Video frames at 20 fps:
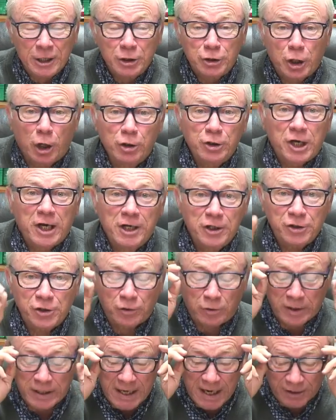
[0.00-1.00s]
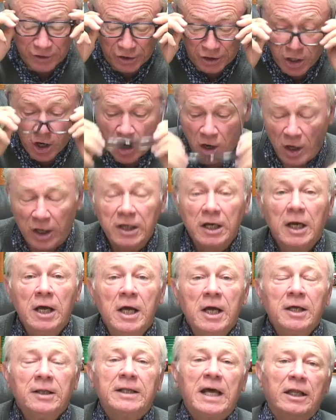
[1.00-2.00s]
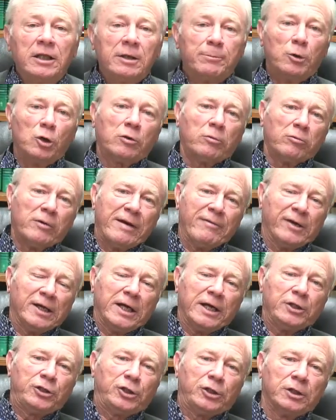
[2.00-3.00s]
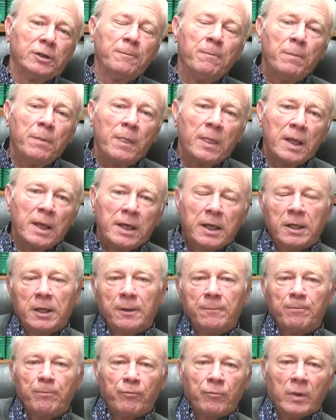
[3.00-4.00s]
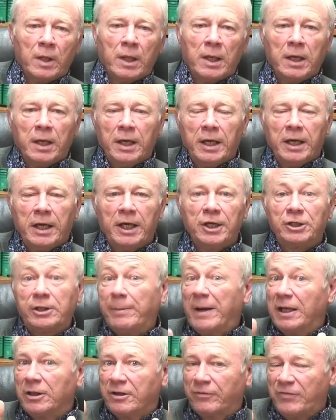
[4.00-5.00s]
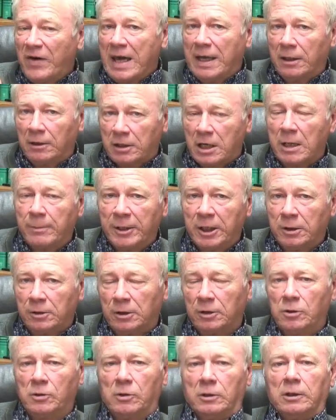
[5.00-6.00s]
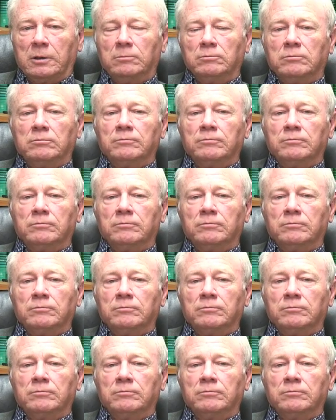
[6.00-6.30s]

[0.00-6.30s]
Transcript: Church history has taught that the book of Revelation is about the final coming of the Lord.